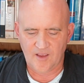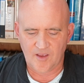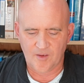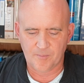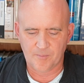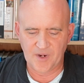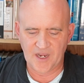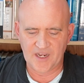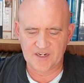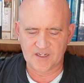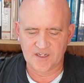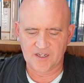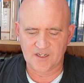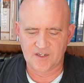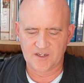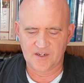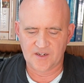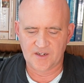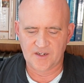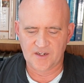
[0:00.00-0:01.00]
But
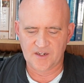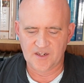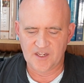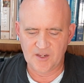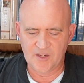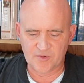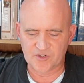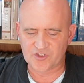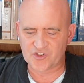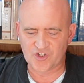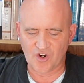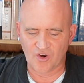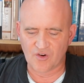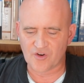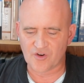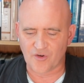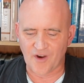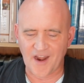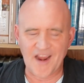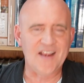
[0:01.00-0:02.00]
he was
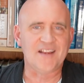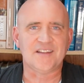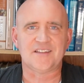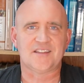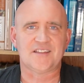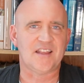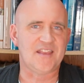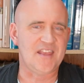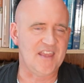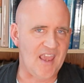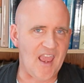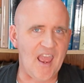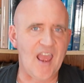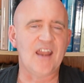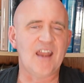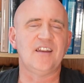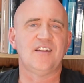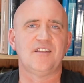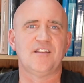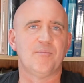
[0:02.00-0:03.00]
shown grace at the
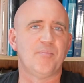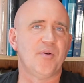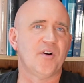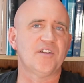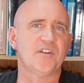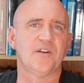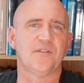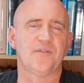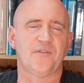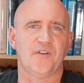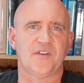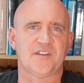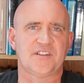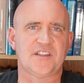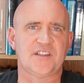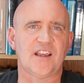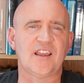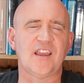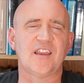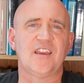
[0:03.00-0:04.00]
end of the book of
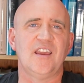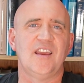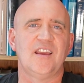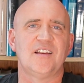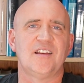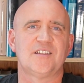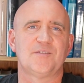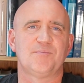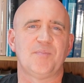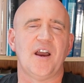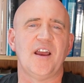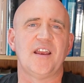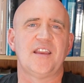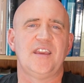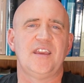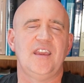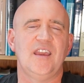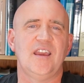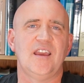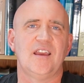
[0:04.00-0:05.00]
2 Kings by
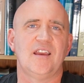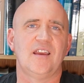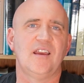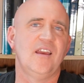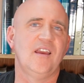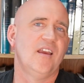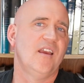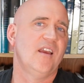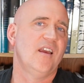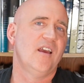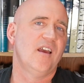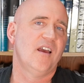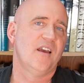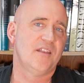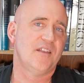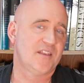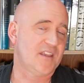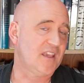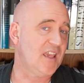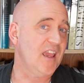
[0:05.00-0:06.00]
king
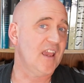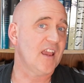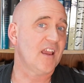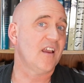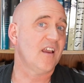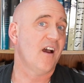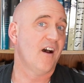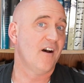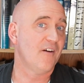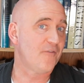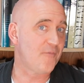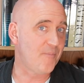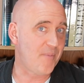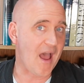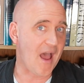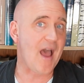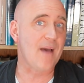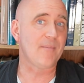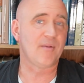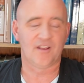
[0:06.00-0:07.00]
of
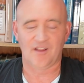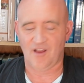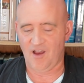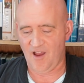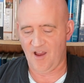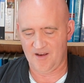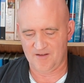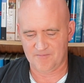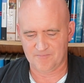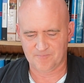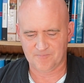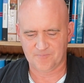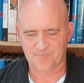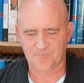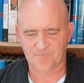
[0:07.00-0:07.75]
Babylon.